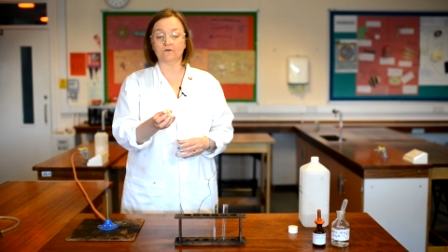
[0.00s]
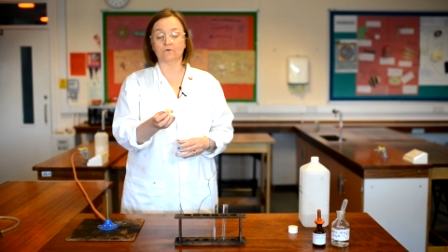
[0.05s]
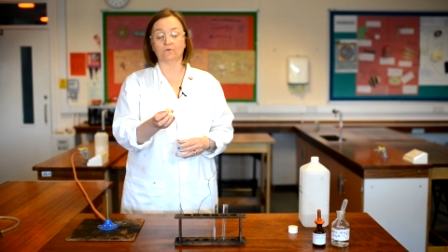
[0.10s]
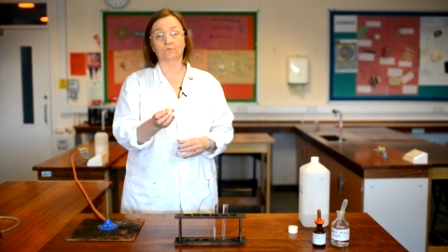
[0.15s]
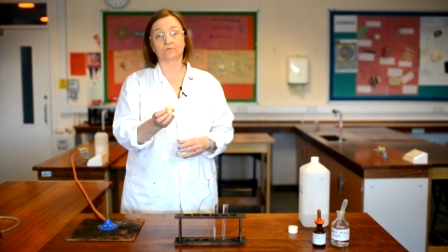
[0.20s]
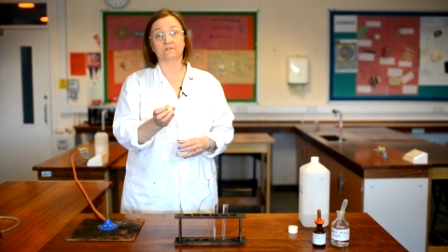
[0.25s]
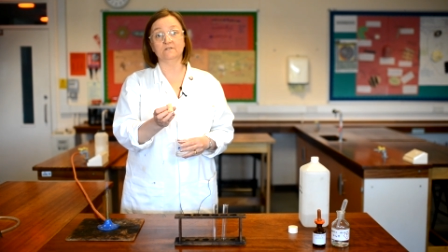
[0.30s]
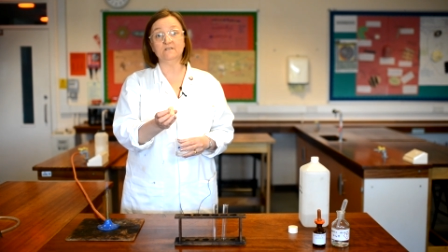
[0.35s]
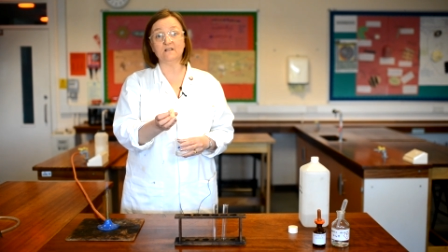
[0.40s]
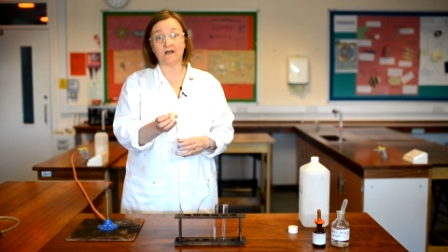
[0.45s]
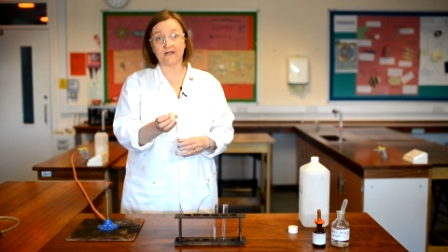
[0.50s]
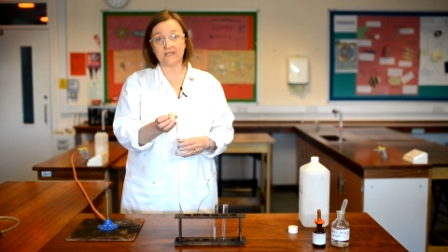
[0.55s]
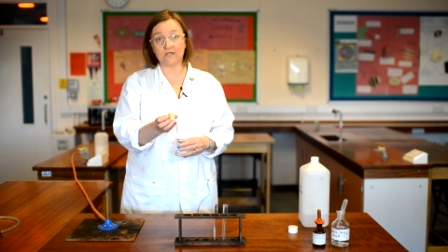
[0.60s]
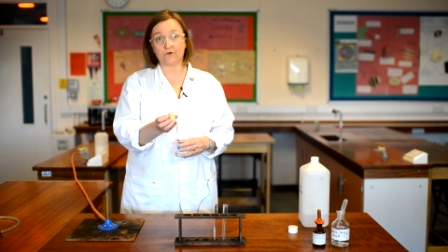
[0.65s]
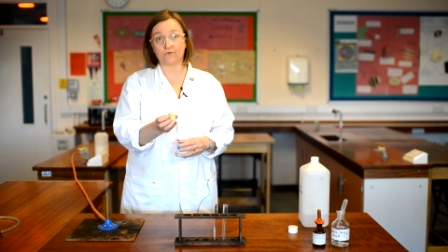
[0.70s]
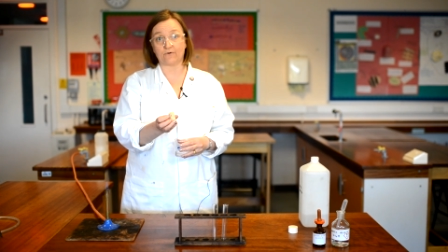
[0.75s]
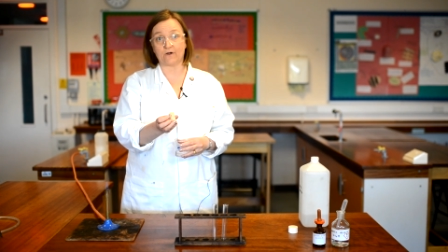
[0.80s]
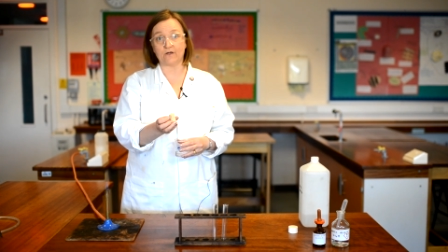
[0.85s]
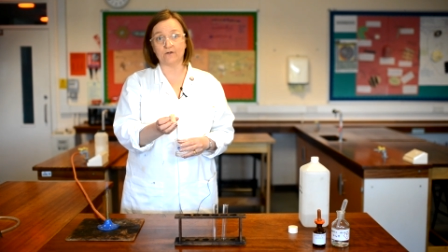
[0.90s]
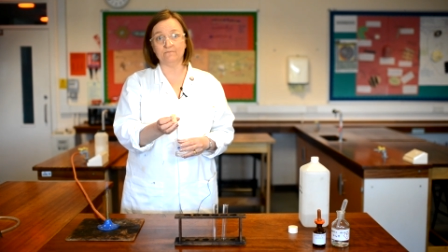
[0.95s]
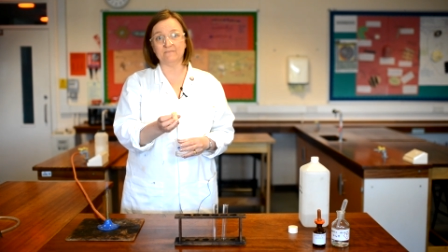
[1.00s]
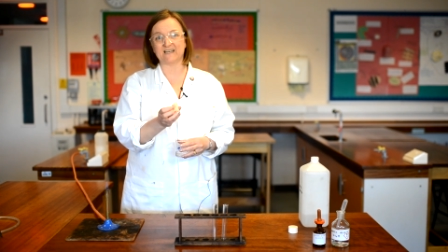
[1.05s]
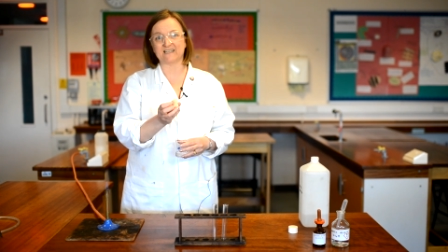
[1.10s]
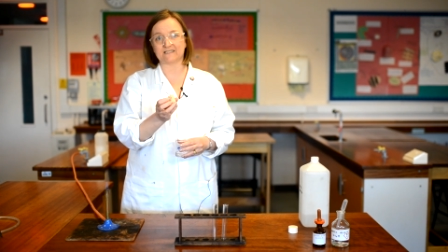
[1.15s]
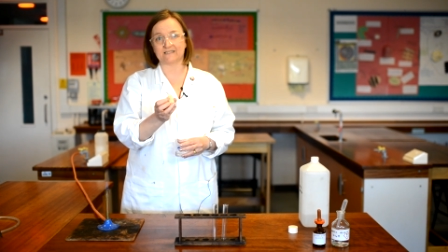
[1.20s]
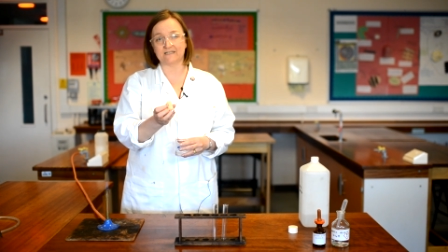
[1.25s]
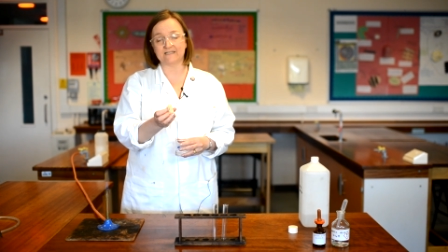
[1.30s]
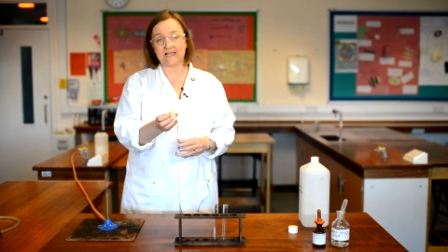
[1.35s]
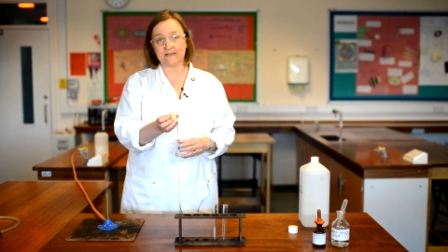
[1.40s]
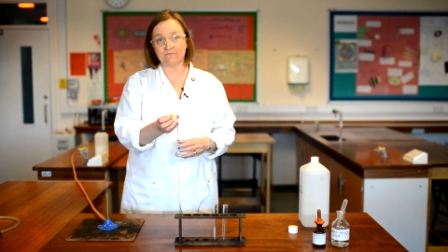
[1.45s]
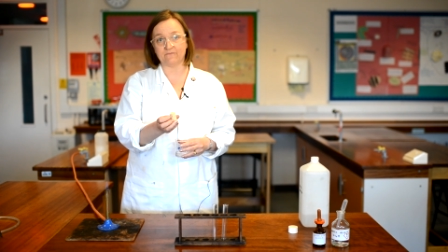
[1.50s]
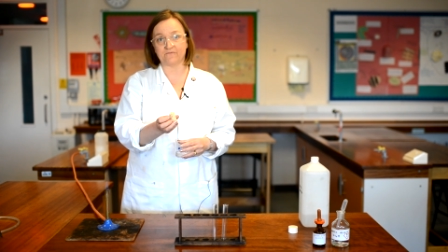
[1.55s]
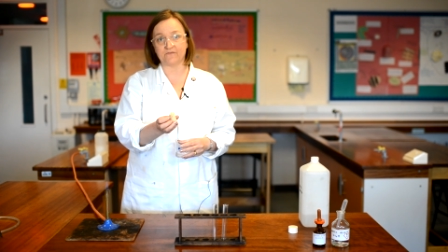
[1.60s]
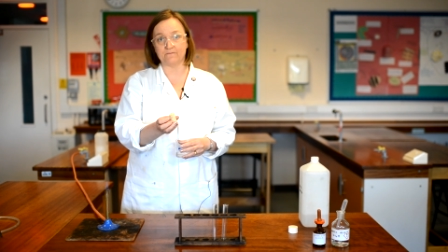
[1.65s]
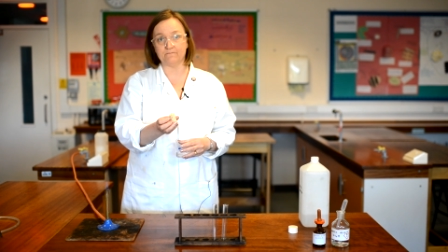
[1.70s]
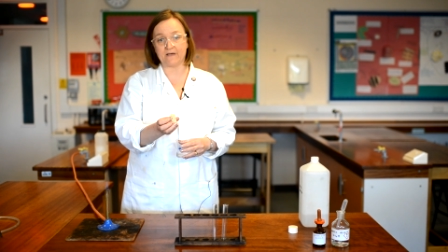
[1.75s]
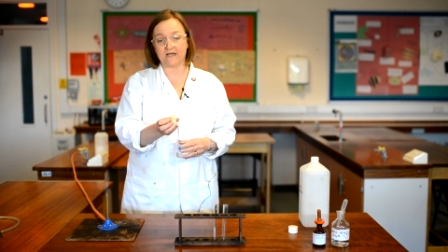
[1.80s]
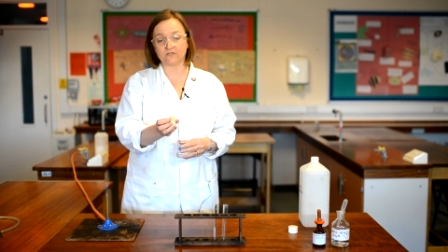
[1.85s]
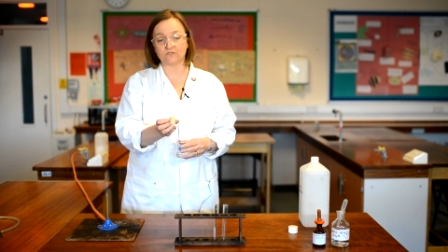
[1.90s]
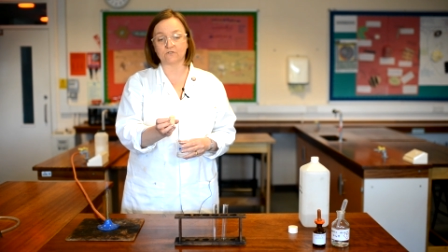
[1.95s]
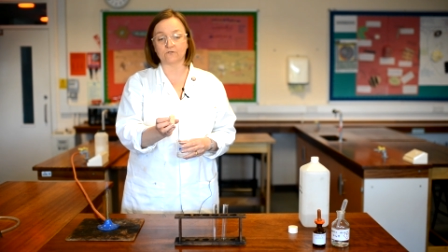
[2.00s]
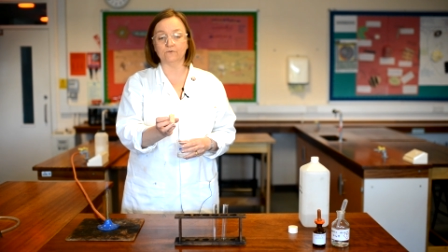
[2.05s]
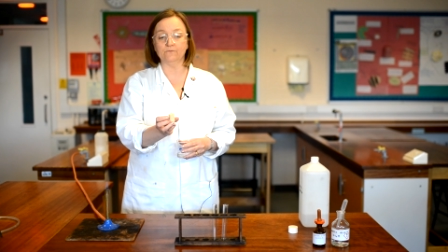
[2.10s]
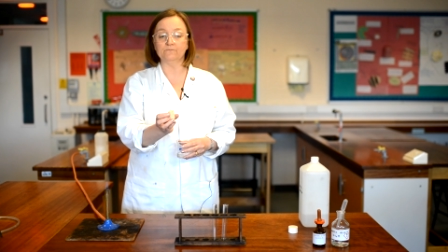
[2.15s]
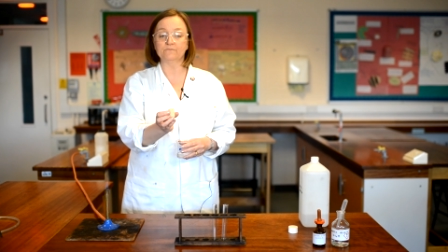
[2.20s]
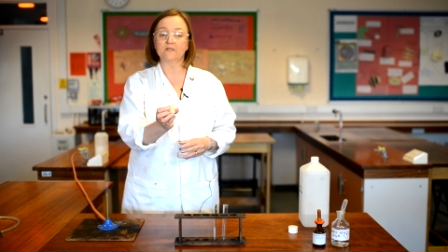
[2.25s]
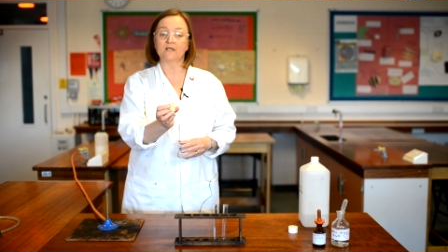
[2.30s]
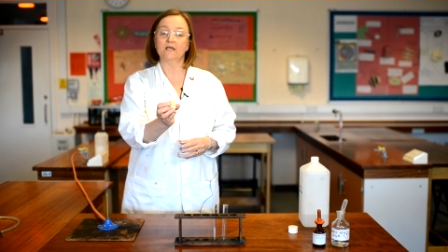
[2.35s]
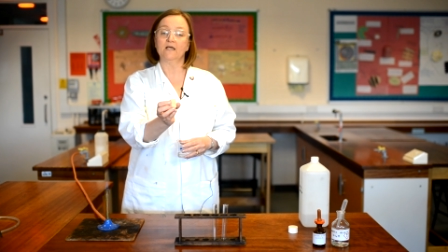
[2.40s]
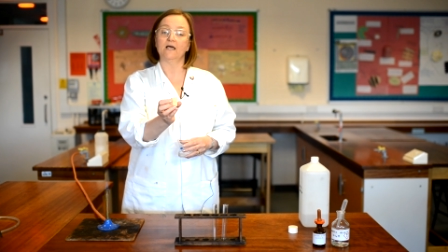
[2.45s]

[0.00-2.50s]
called nichrome, that's the name of the metal,